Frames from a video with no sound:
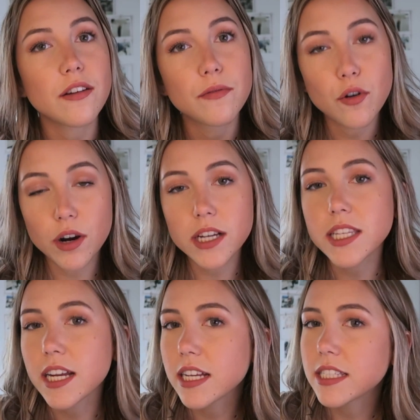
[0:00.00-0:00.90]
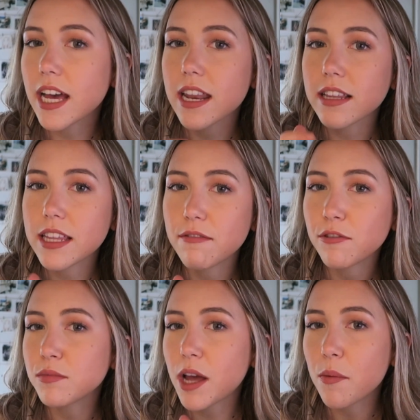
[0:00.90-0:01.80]
of course, like I said, leave
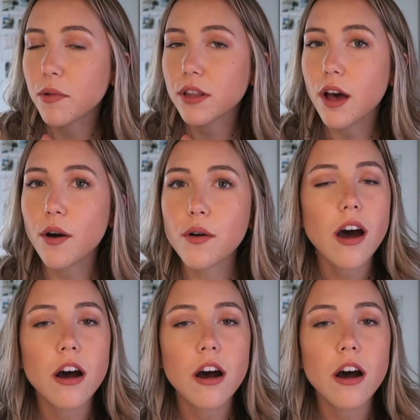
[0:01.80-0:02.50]
them down below.